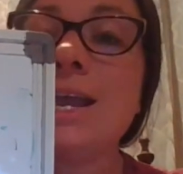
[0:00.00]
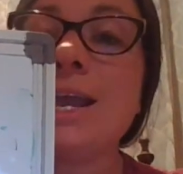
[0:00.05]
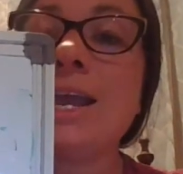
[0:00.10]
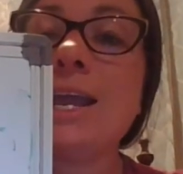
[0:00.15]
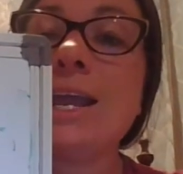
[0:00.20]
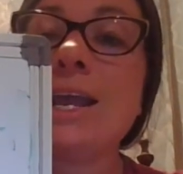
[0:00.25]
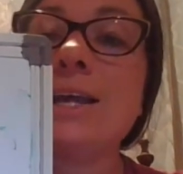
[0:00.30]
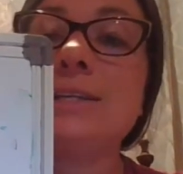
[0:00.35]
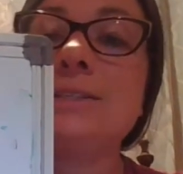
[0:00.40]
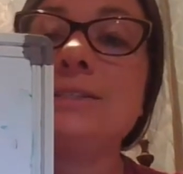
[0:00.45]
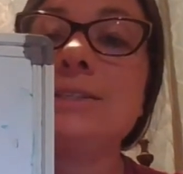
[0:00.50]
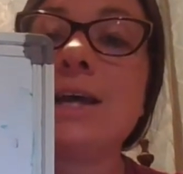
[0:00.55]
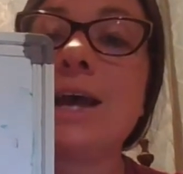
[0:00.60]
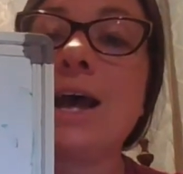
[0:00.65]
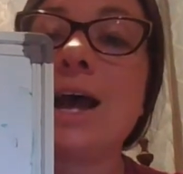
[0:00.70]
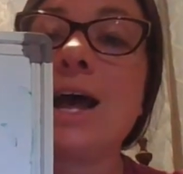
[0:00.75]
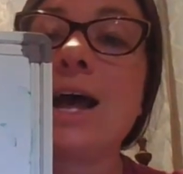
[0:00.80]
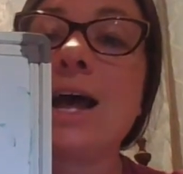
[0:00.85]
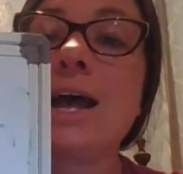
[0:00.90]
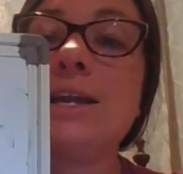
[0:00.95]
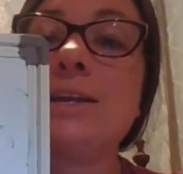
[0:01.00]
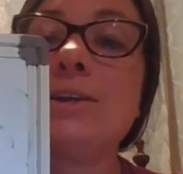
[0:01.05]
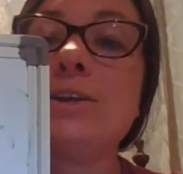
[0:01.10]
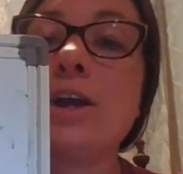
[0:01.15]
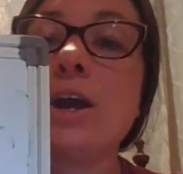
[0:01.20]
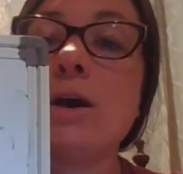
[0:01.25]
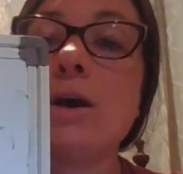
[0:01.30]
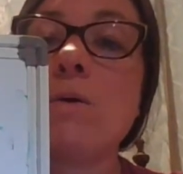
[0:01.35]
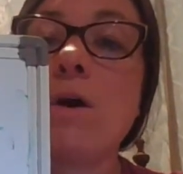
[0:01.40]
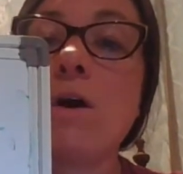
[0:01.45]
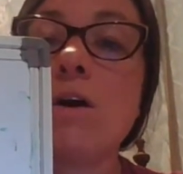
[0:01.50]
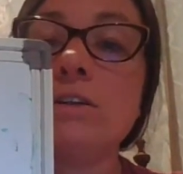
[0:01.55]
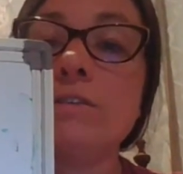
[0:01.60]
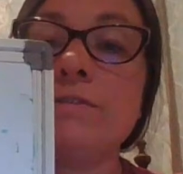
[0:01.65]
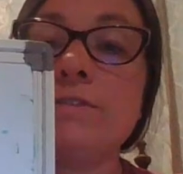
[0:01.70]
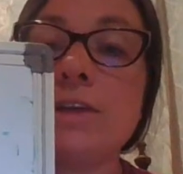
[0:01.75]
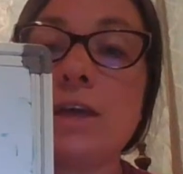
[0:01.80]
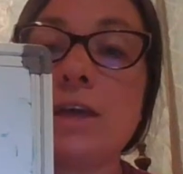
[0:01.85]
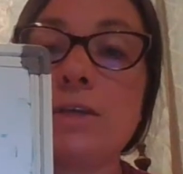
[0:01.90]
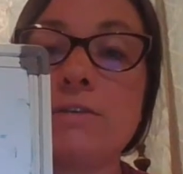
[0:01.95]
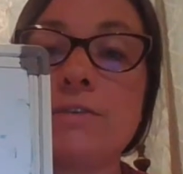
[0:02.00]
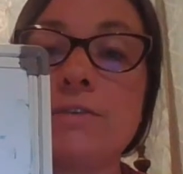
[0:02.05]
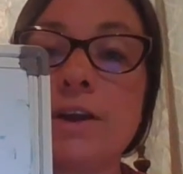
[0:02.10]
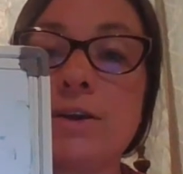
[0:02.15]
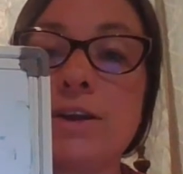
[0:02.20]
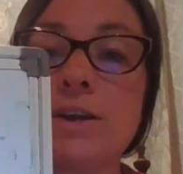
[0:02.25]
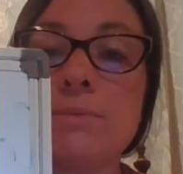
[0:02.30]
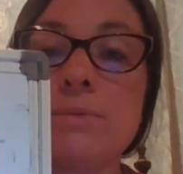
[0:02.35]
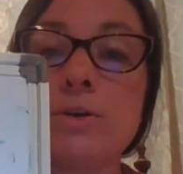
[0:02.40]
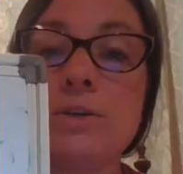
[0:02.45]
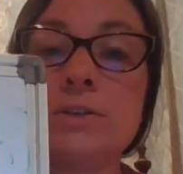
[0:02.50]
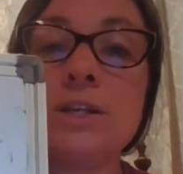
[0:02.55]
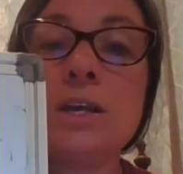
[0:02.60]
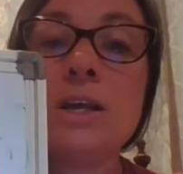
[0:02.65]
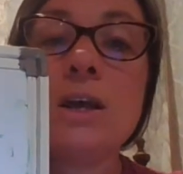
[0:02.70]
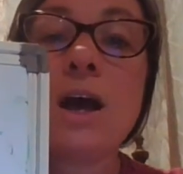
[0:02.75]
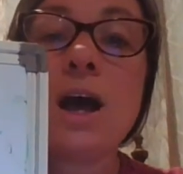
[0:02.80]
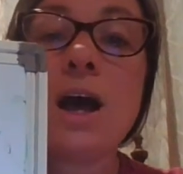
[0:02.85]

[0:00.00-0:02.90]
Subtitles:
And I know all of the other variables.